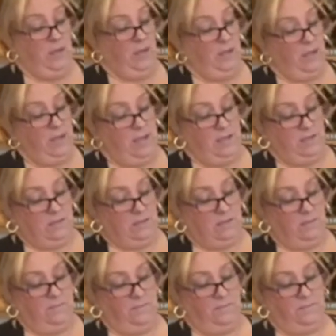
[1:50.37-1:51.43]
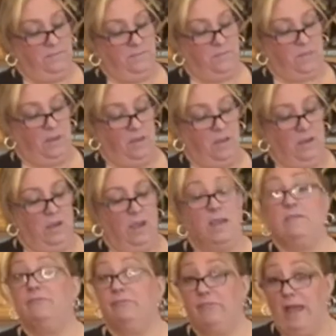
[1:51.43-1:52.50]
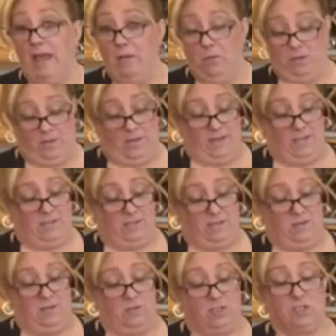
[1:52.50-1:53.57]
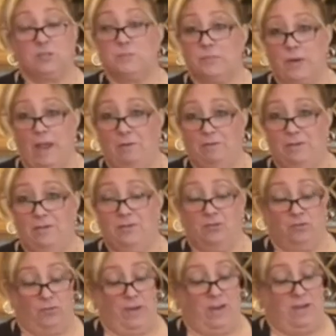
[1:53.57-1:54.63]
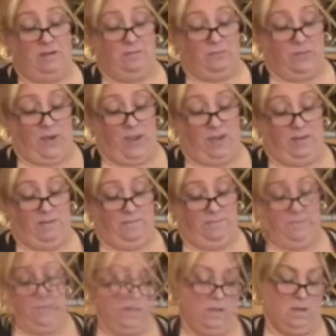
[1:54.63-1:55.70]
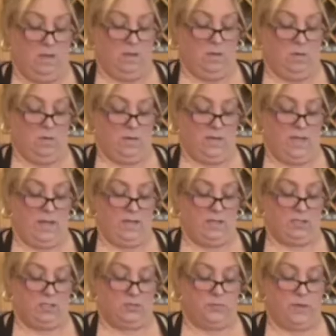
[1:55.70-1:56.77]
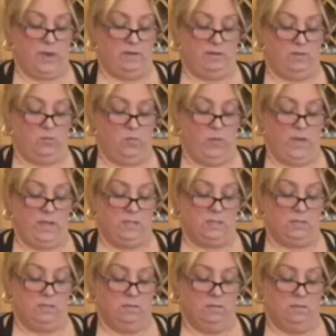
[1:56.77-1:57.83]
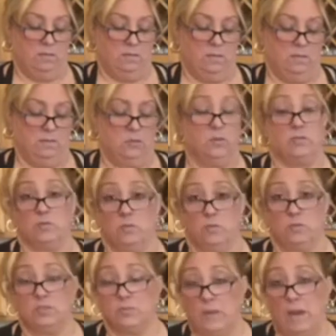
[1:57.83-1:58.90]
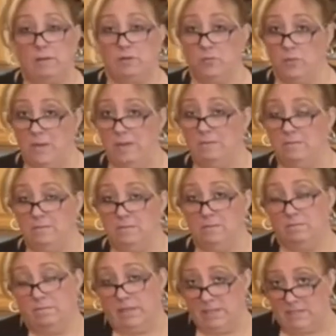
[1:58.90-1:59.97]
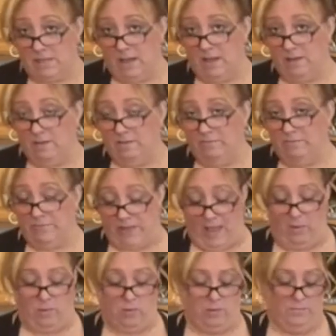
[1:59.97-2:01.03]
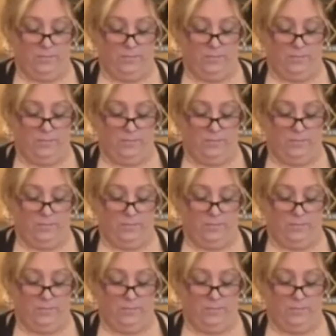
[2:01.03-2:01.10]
is a flourless sprouted grain bread. Organic sprouted wheat, so it's sprouted wheat, but it's not flour.